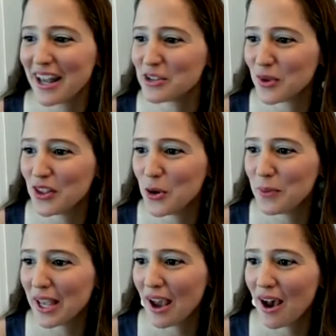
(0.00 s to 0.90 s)
with you
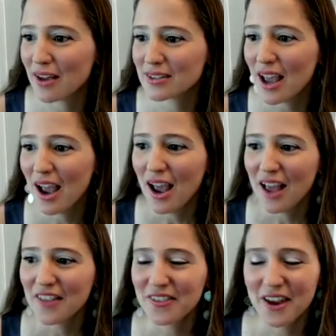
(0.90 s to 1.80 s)
because
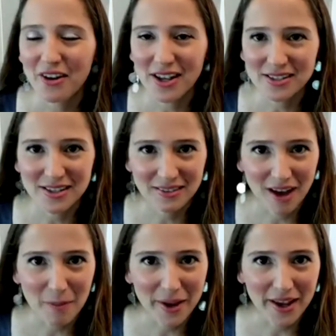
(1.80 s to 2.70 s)
there is a
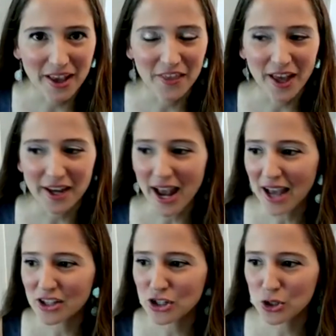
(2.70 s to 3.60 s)
topic that
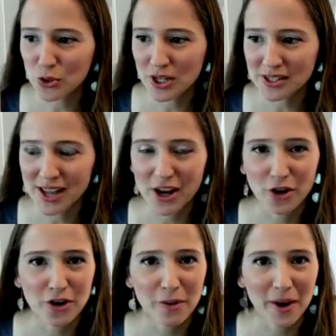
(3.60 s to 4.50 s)
as soon as I
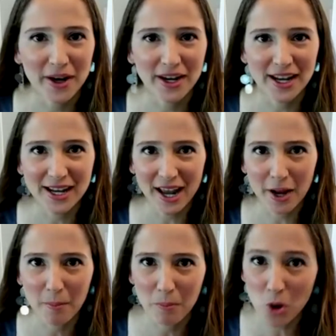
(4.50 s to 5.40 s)
heard about it, it kind
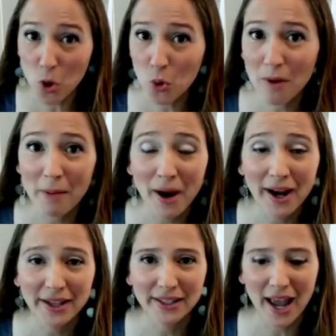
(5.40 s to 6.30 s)
of blew my
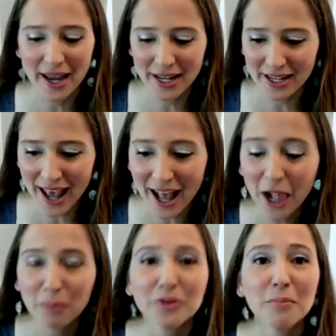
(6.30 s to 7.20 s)
mind and it
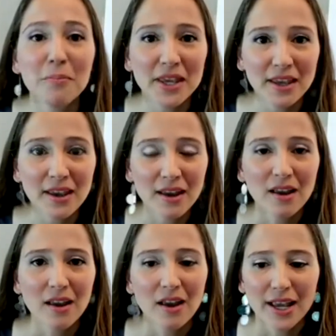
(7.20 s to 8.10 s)
helped me
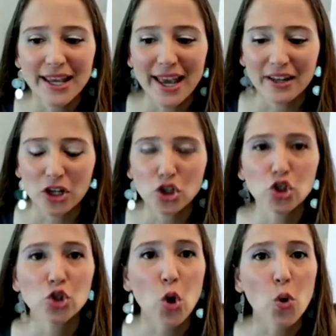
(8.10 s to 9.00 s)
get
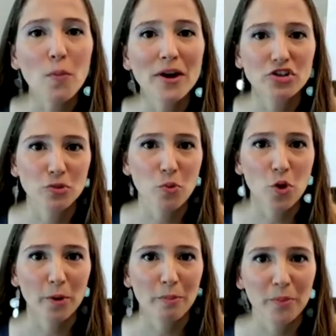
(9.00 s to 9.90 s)
so much
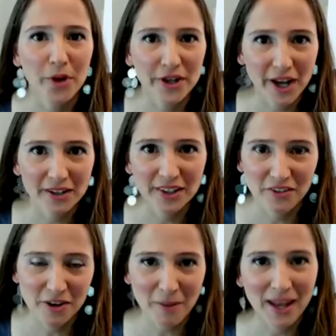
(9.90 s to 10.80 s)
more productive
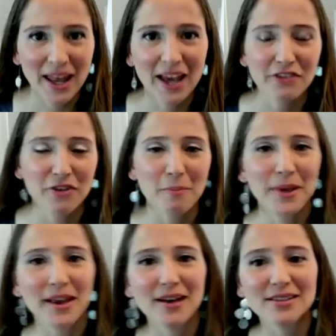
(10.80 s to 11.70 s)
in my life
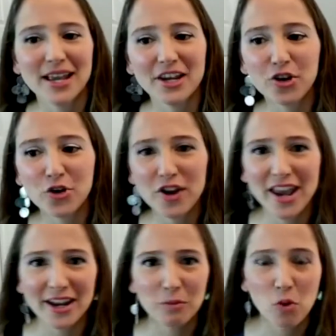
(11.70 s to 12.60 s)
because it
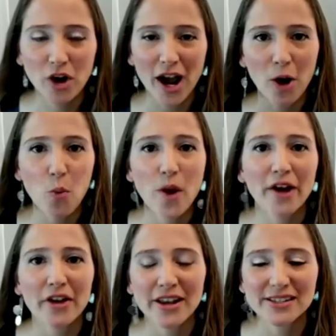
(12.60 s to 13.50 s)
created more
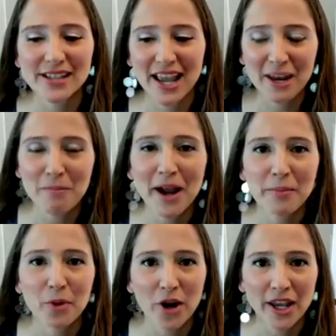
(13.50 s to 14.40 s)
awareness in my
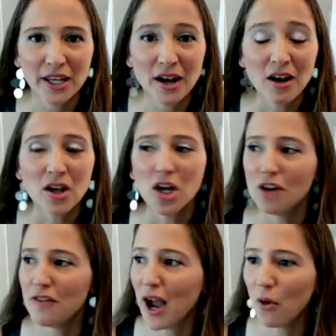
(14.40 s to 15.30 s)
brain
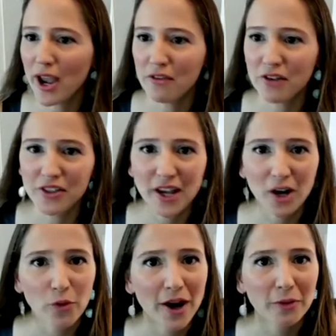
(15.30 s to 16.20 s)
of how everything
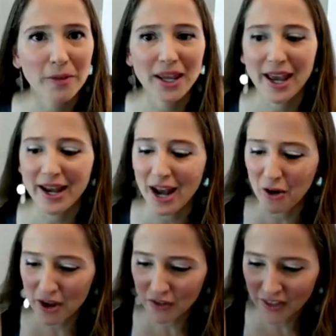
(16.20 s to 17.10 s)
around me and how
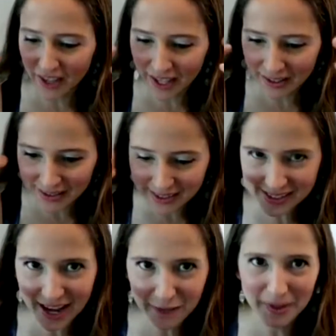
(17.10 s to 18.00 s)
everything
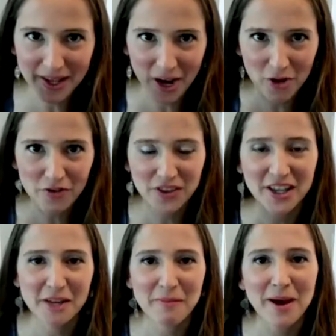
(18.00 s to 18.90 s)
inside me, how everything
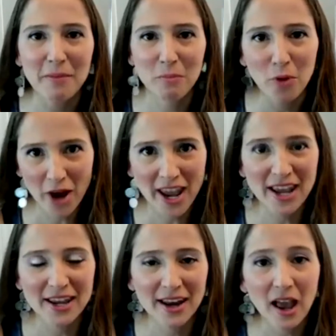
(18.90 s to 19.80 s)
in my
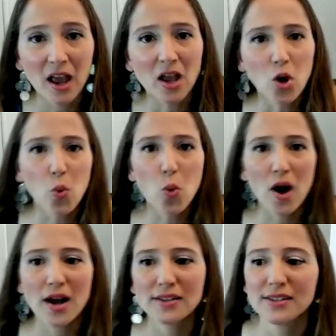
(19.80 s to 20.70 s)
brain
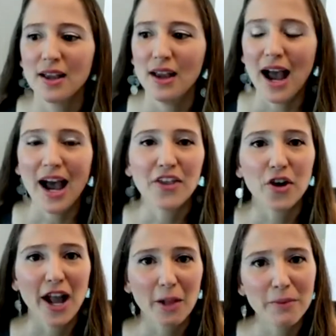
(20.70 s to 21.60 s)
was either
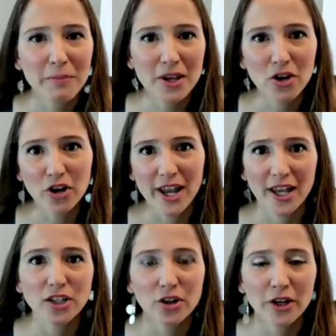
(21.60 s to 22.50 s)
helping me or
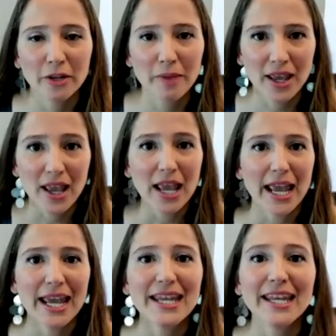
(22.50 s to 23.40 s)
hindering me
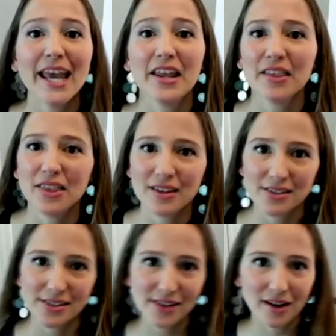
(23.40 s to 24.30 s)
in getting
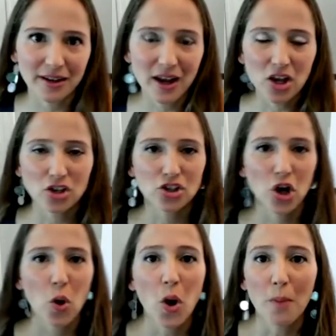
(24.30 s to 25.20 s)
things done.
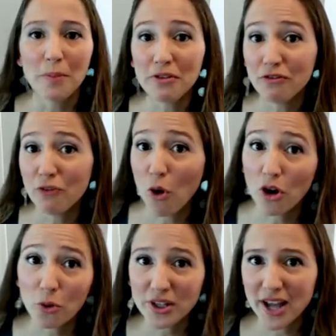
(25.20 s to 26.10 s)
So
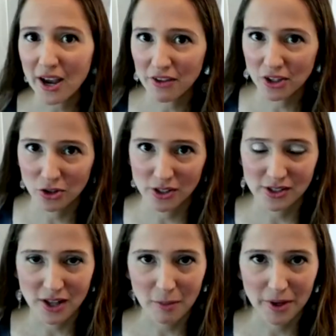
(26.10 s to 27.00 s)
before we dive into this
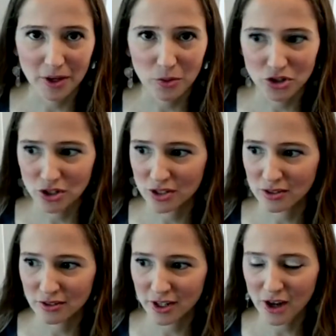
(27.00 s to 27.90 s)
topic, which is
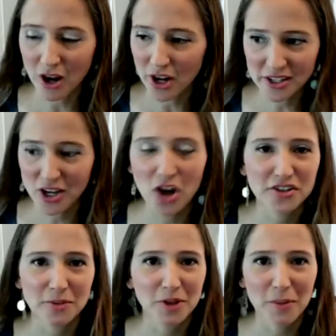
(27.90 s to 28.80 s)
it's an
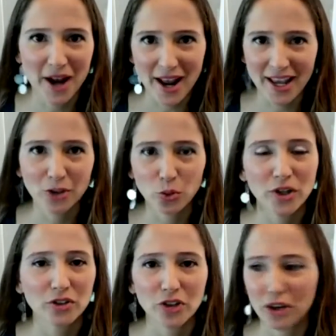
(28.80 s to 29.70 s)
awesome topic, I can't
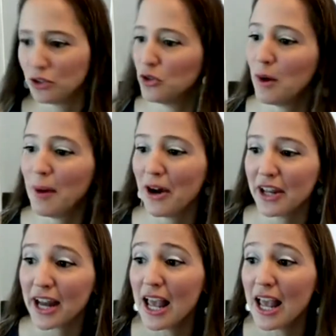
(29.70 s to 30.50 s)
wait to talk to you about it.